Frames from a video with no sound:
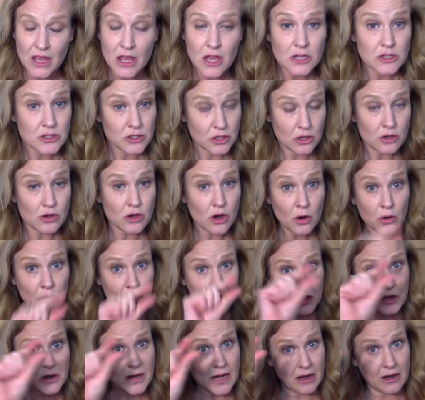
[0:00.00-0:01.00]
So you know who
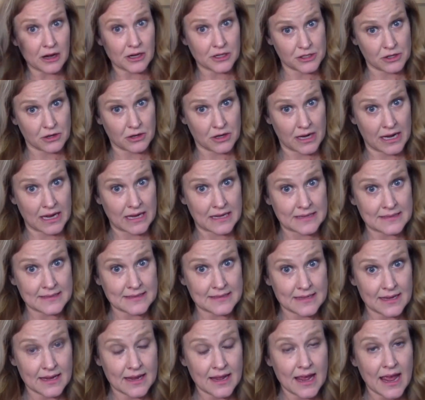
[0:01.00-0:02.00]
your character
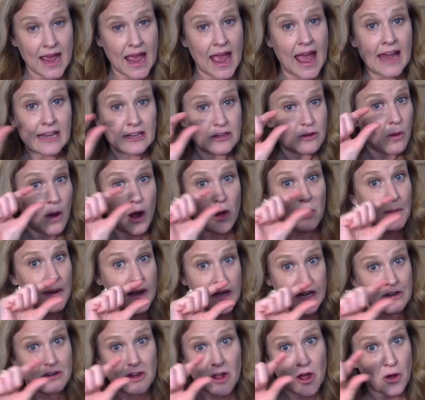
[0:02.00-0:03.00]
is, and you
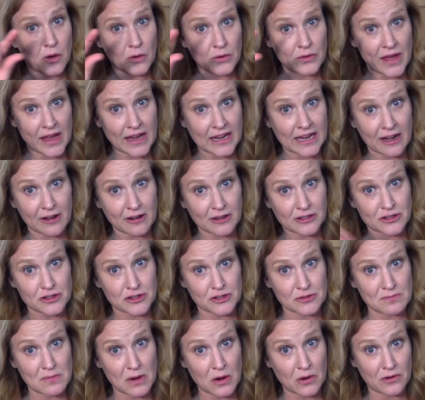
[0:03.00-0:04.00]
already know that
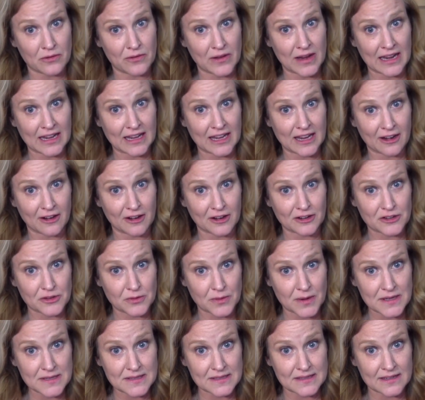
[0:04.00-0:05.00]
character's motivating
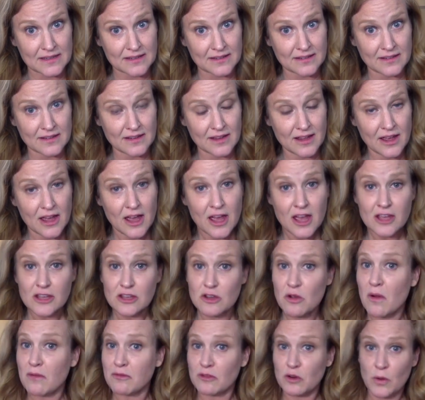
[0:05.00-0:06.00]
characteristic.
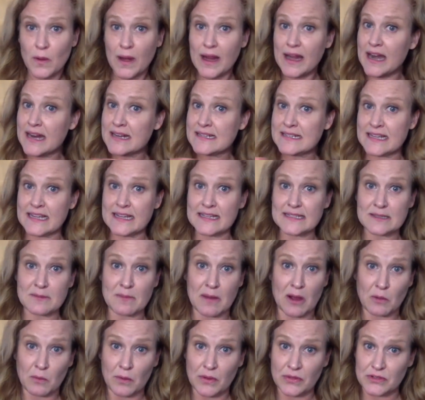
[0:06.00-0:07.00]
You have great ideas
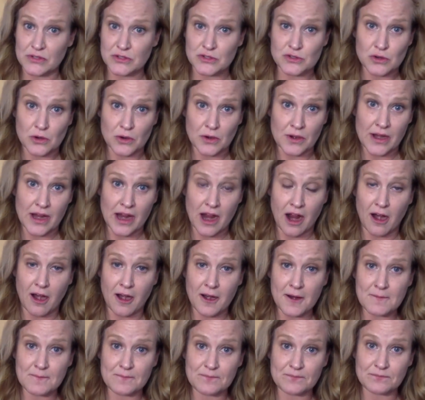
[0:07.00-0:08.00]
about what the story
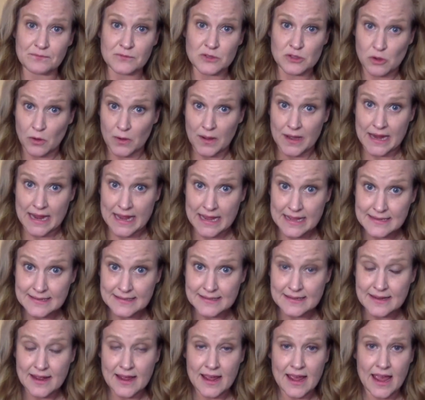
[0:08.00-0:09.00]

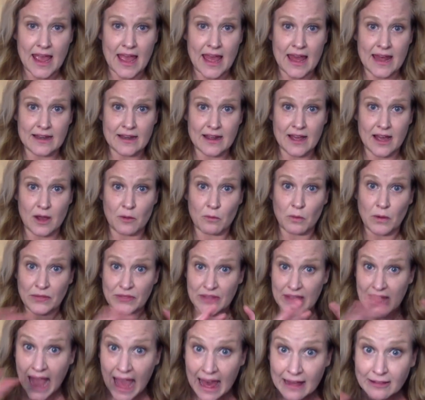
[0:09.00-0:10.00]
is and what
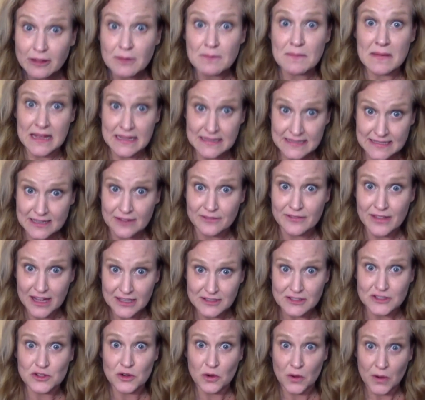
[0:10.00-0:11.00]
the elements of
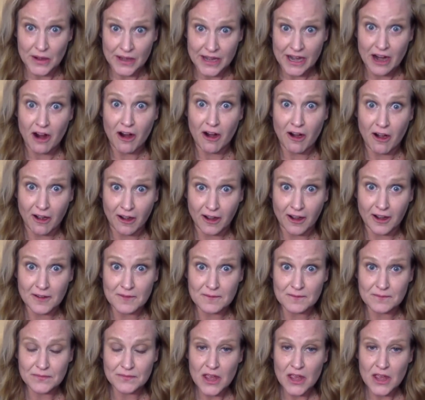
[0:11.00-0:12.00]
that story are.
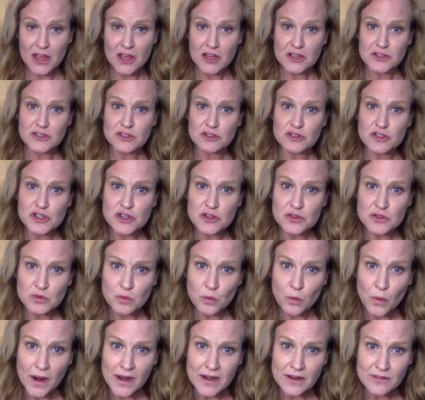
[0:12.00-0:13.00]
So choose
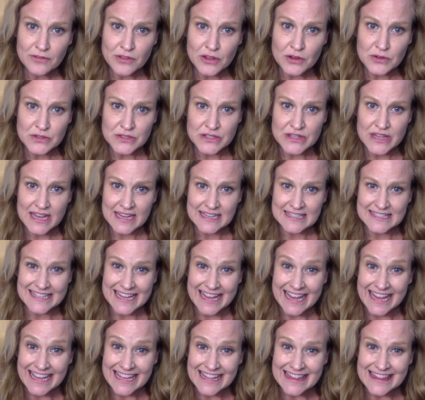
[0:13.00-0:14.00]
one of those things
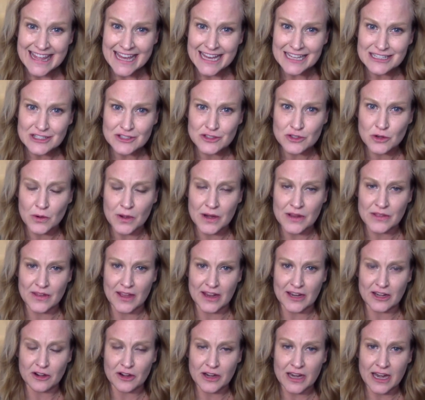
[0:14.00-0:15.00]
in that story
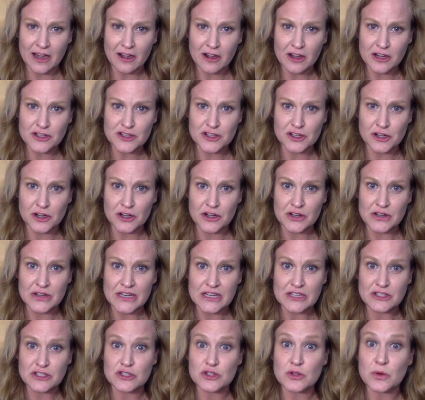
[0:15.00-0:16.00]
that your character
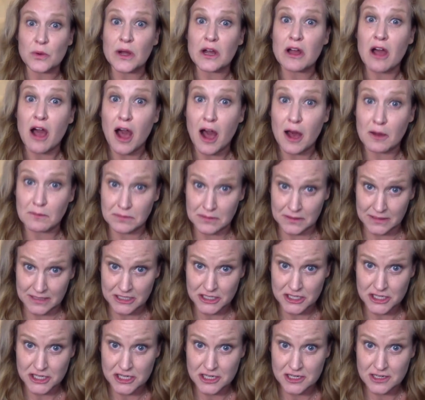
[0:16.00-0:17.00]
needs to
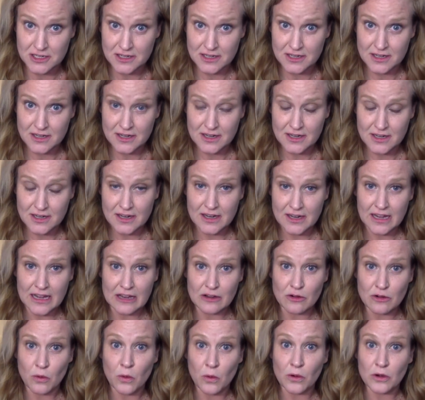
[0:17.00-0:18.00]
accomplish
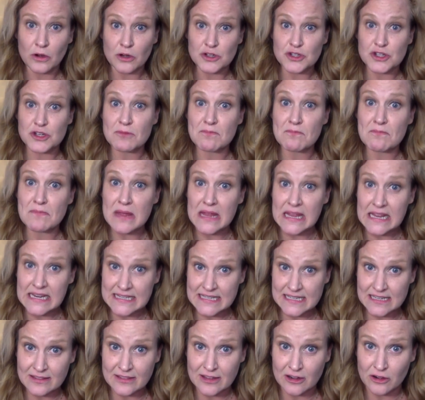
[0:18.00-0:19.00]
in order to
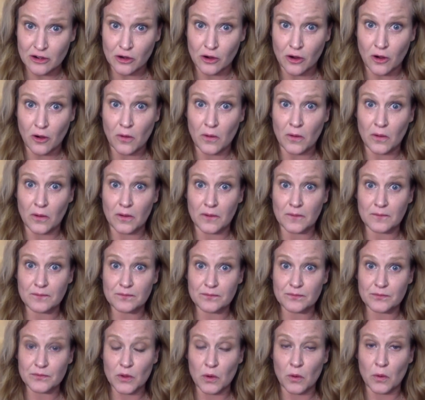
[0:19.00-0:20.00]
meet their goal
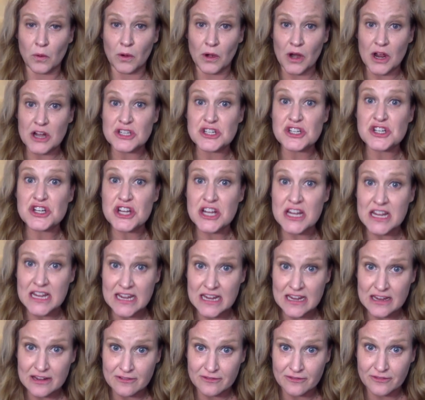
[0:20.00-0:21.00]
or
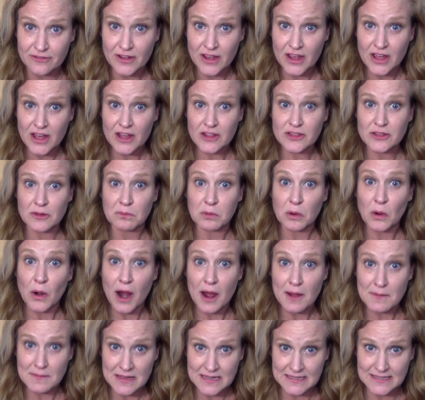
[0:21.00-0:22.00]
achieve the
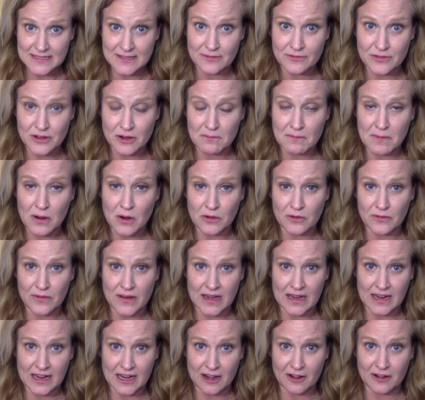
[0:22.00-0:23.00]
promise of their
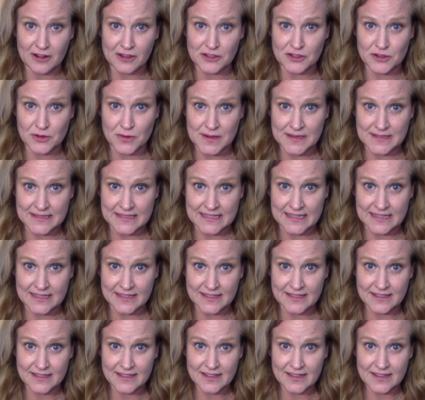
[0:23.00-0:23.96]
motivating characteristic.